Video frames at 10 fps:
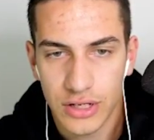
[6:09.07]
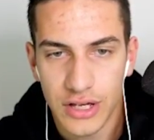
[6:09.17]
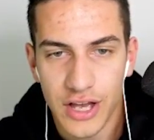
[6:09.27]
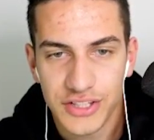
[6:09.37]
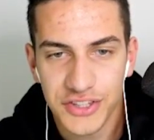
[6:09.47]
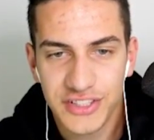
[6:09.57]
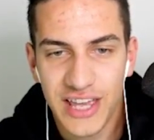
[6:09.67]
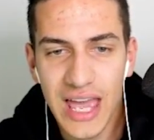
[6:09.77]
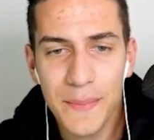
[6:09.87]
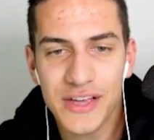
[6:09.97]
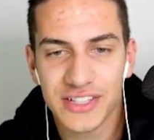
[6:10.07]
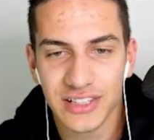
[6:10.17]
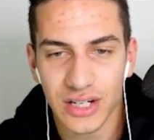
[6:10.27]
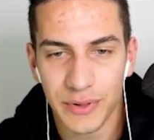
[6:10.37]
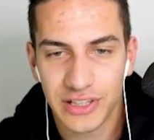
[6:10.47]
So this game is a
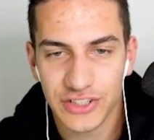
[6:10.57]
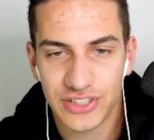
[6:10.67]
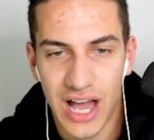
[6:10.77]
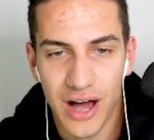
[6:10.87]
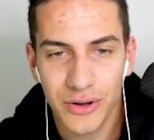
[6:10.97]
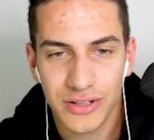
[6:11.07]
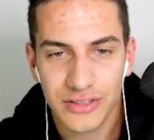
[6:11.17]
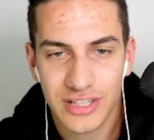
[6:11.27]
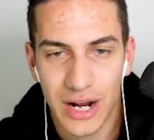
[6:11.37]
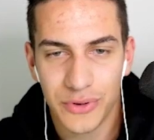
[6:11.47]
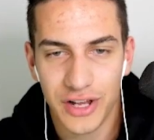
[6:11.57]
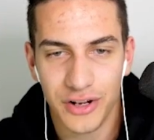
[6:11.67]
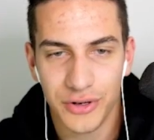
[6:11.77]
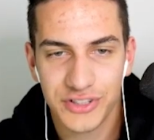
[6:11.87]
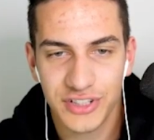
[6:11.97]
little bit glitched out. That's kind of what I
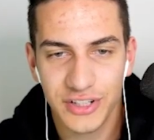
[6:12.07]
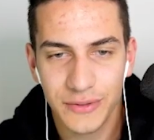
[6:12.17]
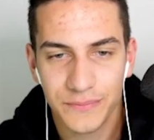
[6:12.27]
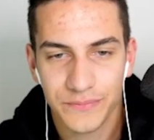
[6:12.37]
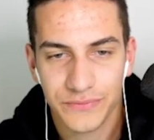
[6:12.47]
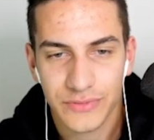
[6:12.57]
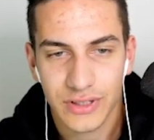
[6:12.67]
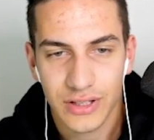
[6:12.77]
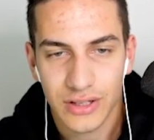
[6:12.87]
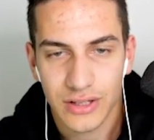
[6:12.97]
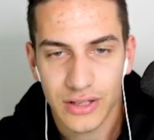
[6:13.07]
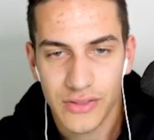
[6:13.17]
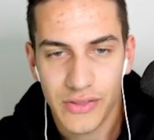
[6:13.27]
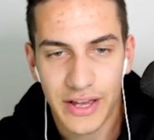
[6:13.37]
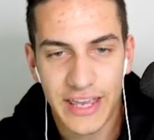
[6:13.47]
noticed here.
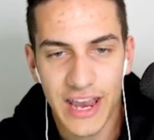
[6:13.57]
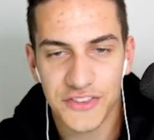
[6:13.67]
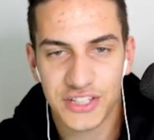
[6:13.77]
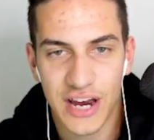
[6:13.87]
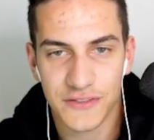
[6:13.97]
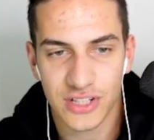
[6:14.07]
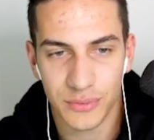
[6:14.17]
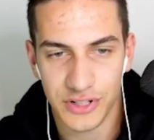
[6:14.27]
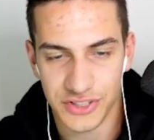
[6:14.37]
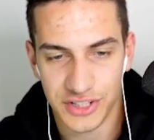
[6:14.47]
I can't get this guy for some reason.